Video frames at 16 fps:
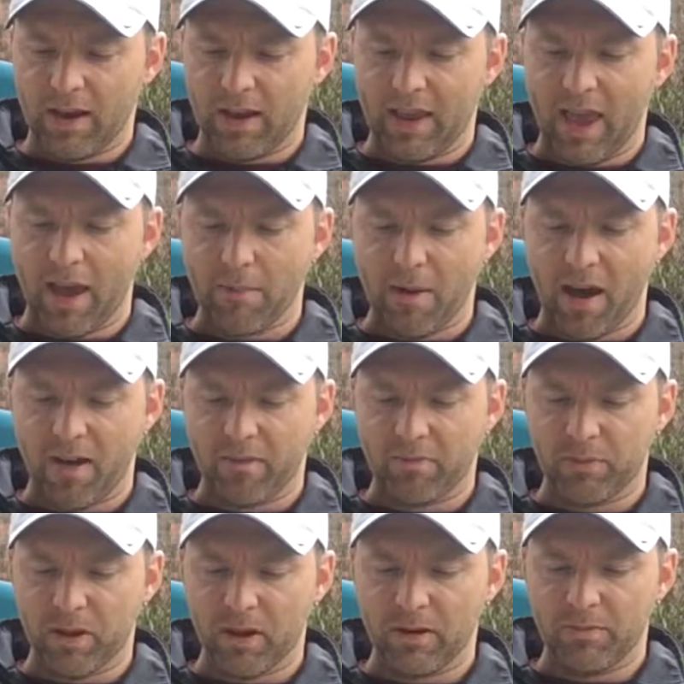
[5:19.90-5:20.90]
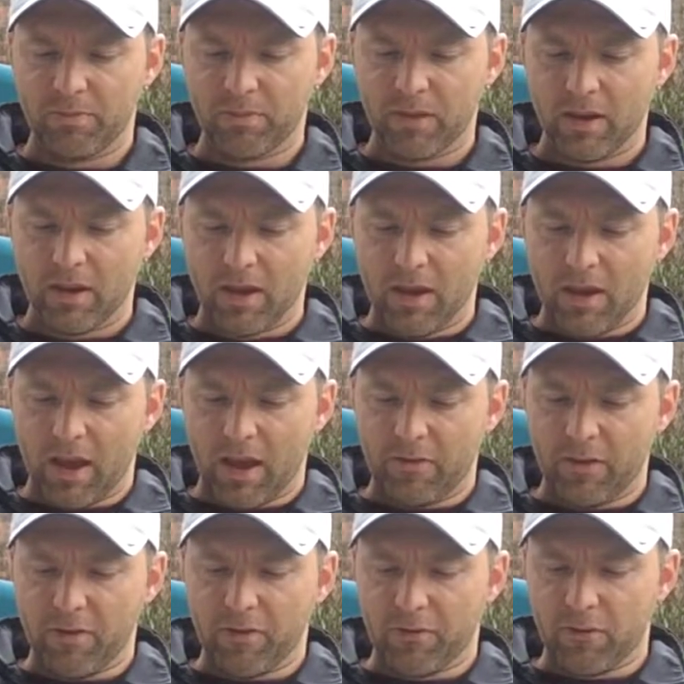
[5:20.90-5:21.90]
Camp Half-Blood. If
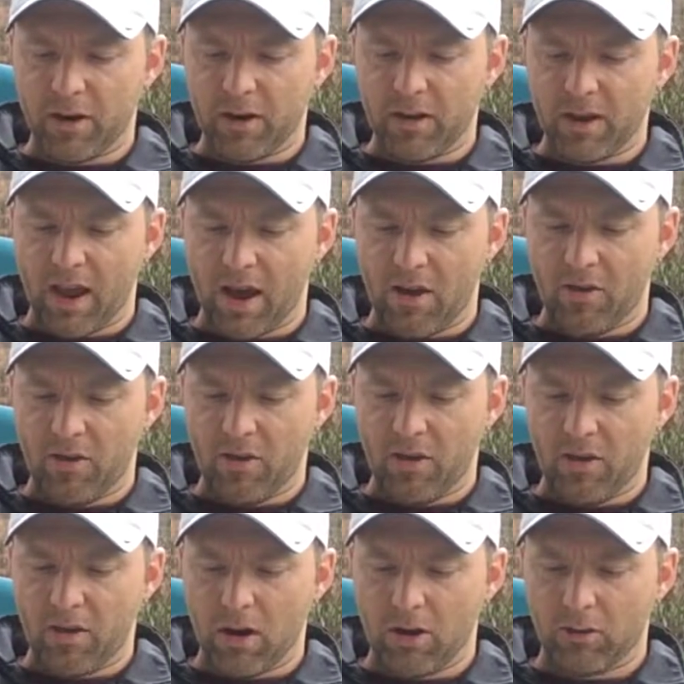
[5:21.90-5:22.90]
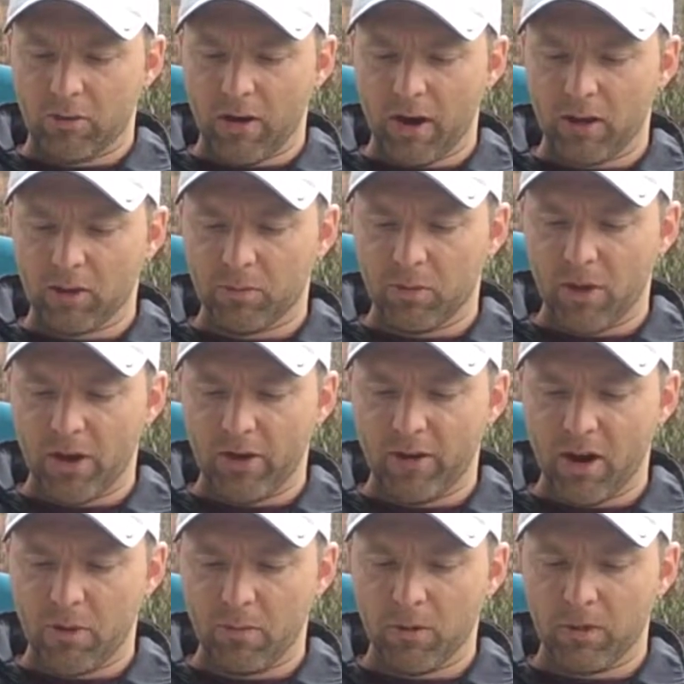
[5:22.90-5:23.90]
he freaked out on a regular
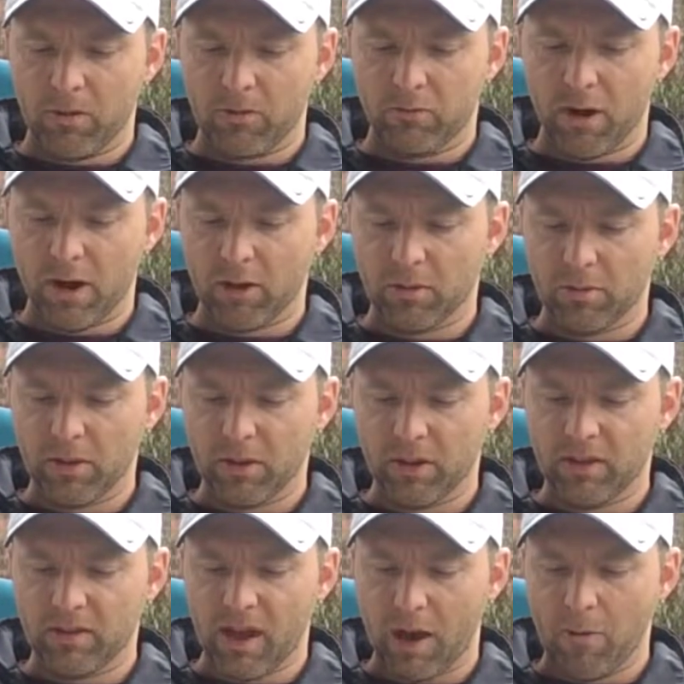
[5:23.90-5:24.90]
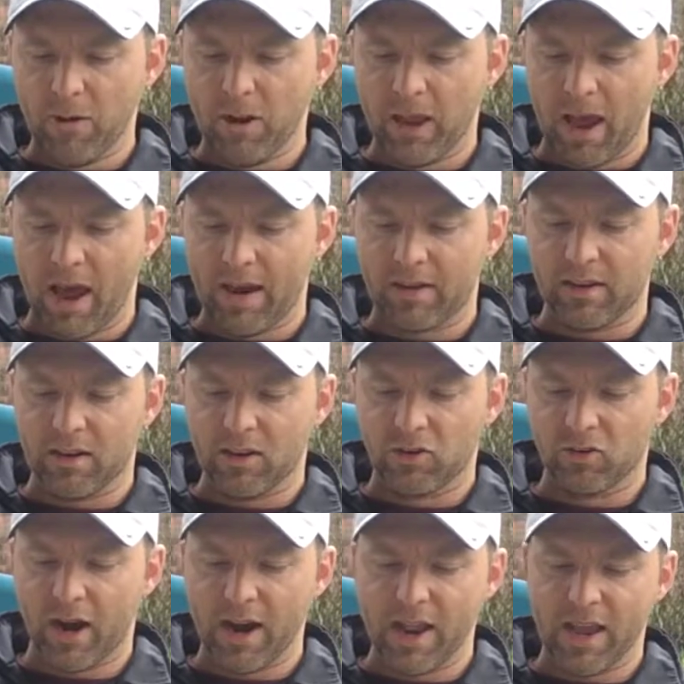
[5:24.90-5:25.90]
playground with regular bullies, how would he act in a
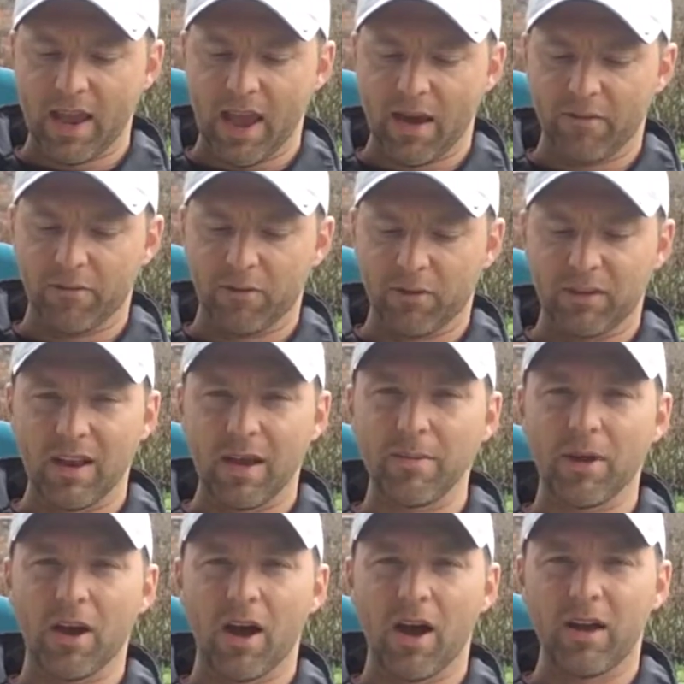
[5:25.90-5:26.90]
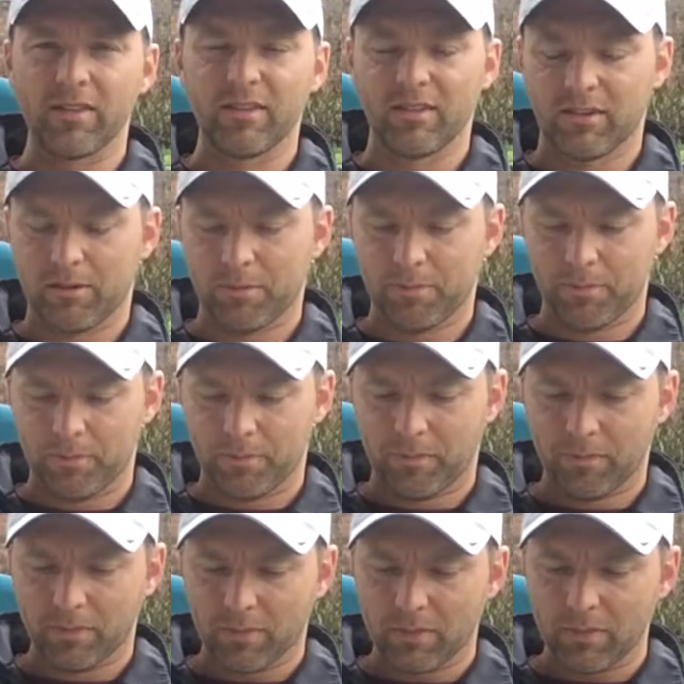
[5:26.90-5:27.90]
training camp for demigods?
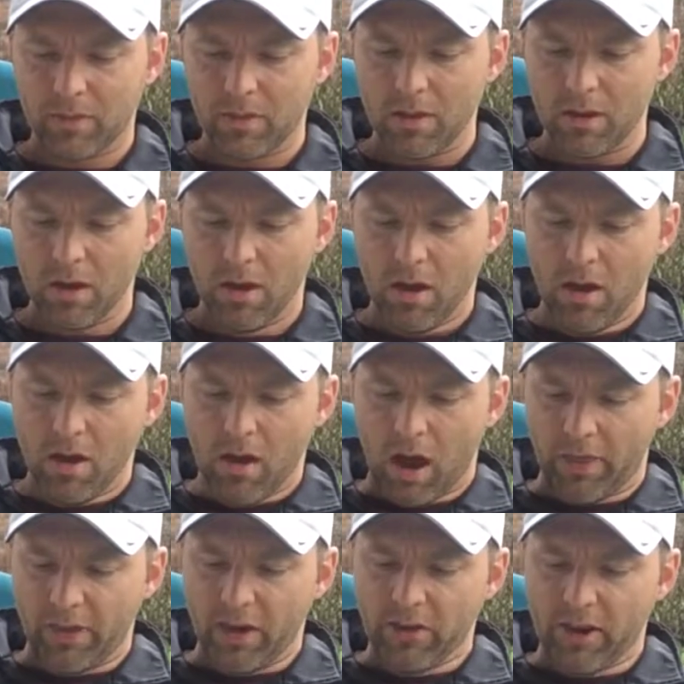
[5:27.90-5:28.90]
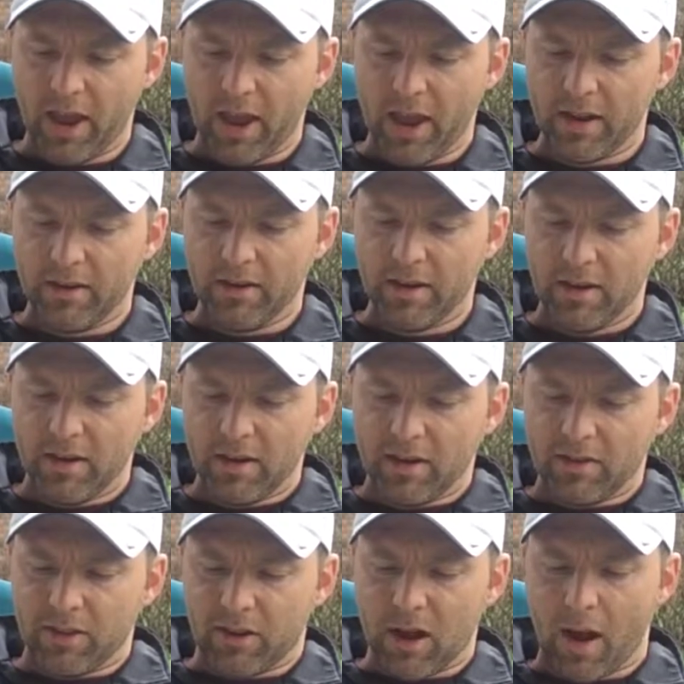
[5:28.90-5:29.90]
On the other hand,
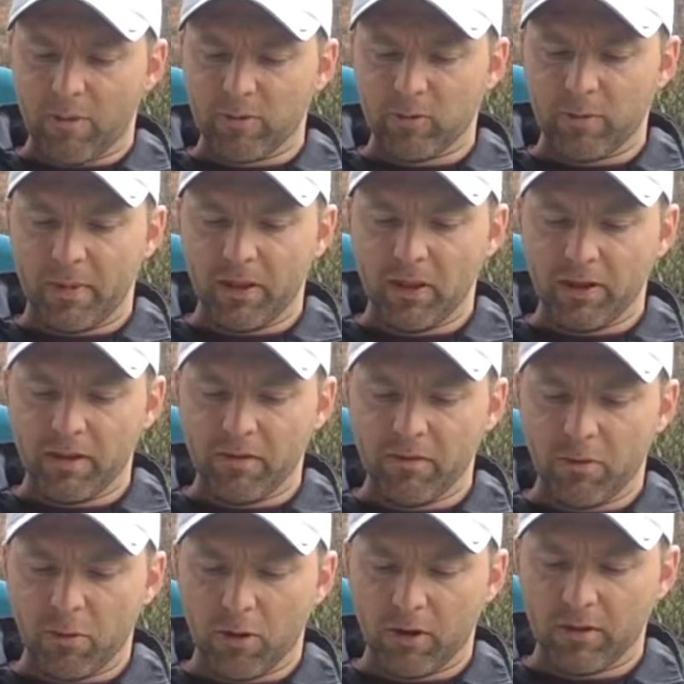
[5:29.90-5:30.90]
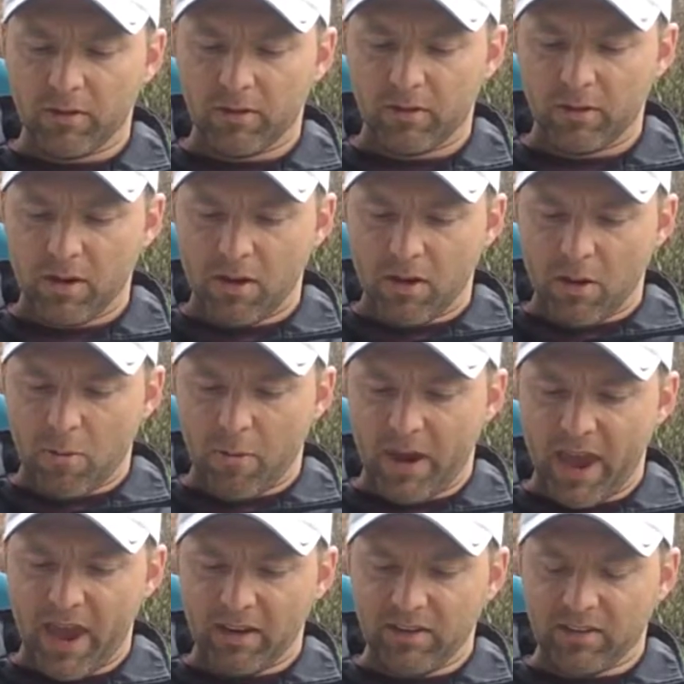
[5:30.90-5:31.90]
the cops would be looking for us. We
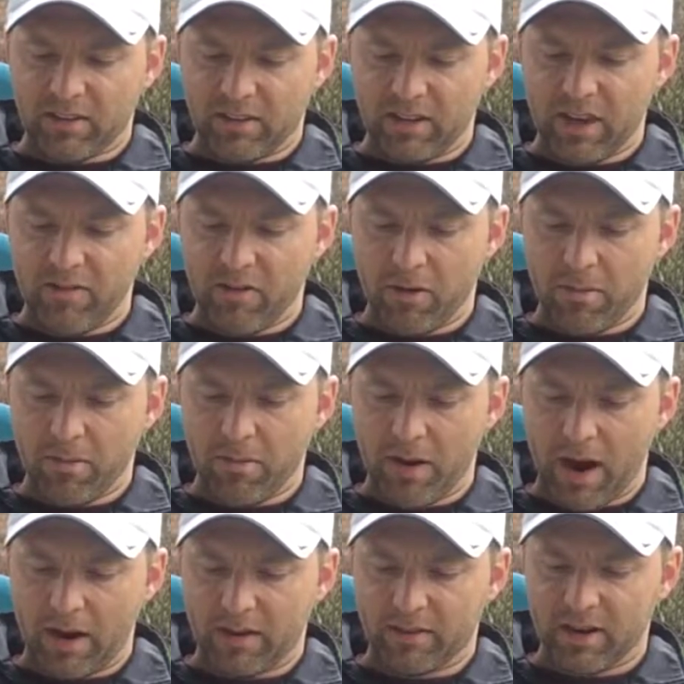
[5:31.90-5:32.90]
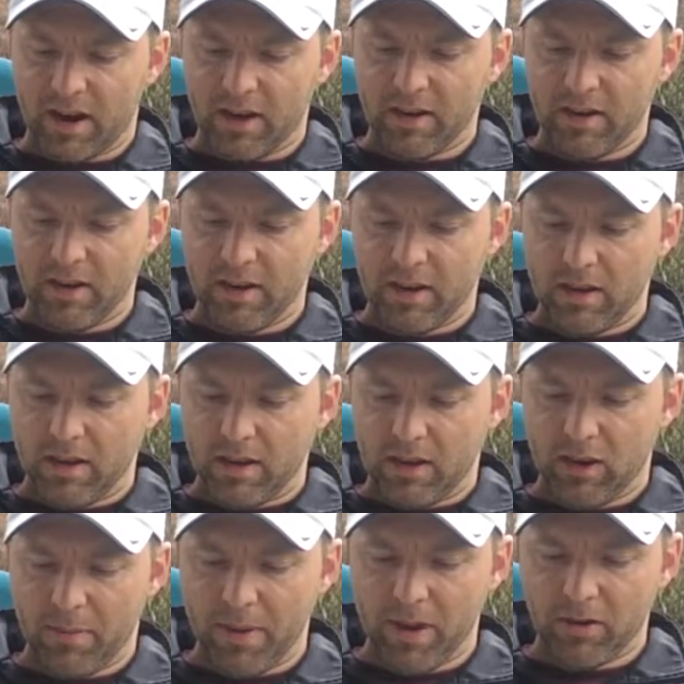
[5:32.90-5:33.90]
can't just leave him, I decided.
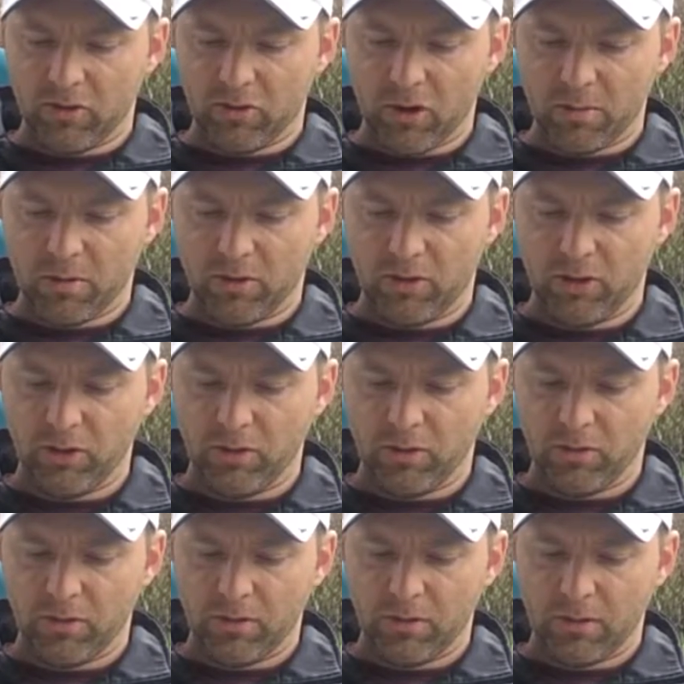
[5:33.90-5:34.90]
He'll be in trouble, too.